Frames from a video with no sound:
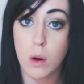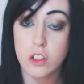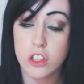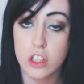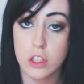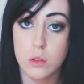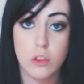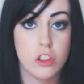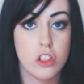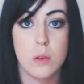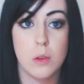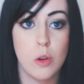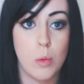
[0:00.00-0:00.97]
want to,
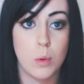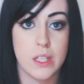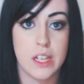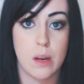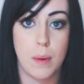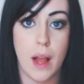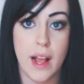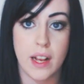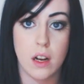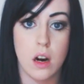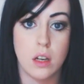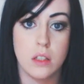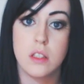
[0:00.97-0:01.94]
just a normal deck of playing
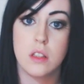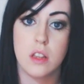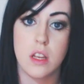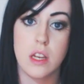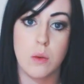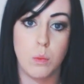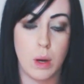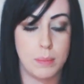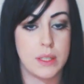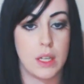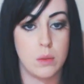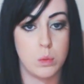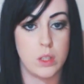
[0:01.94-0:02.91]
cards. The
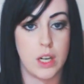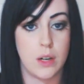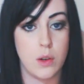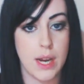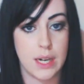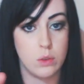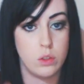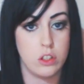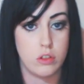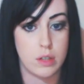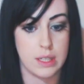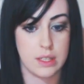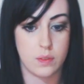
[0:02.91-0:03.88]
website will tell you how to
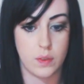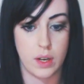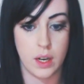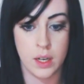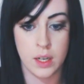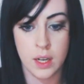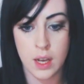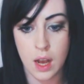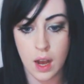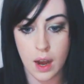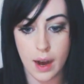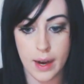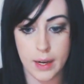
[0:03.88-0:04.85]
transfer.
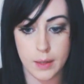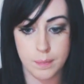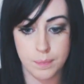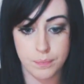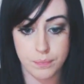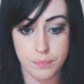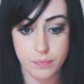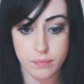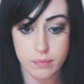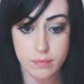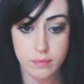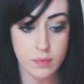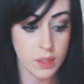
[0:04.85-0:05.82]

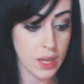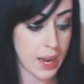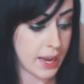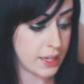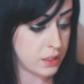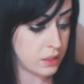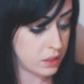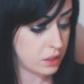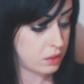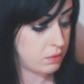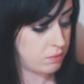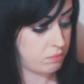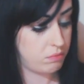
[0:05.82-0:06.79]
And
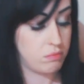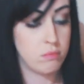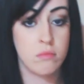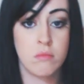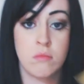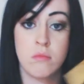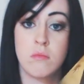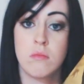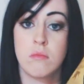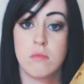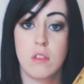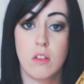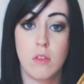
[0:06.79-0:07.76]

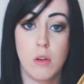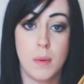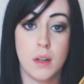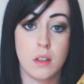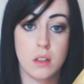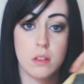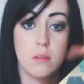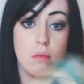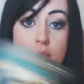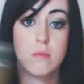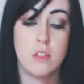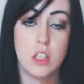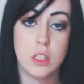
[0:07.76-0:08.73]
a rulebook.
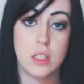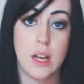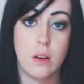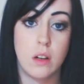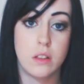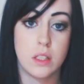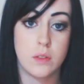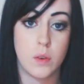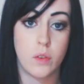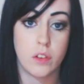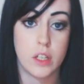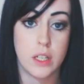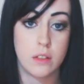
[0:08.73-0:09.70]
You can download this for
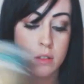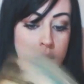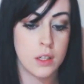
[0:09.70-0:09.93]
free.